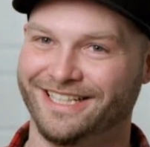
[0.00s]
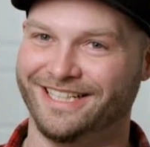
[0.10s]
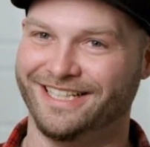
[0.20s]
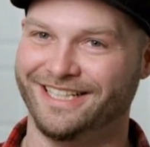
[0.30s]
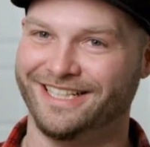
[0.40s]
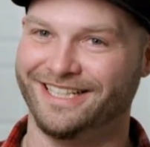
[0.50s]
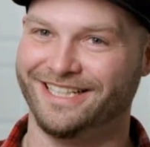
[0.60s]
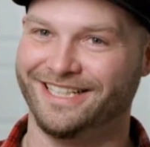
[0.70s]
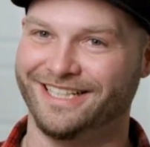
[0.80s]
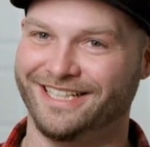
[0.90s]

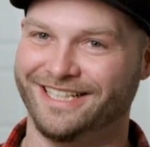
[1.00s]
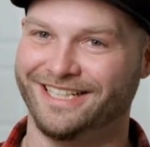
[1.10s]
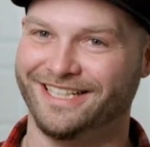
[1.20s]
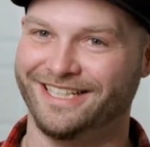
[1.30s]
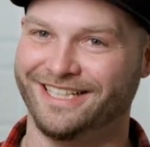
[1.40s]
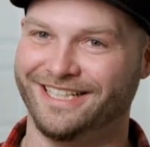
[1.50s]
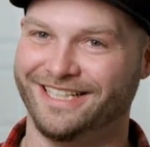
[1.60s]
Nothing is said.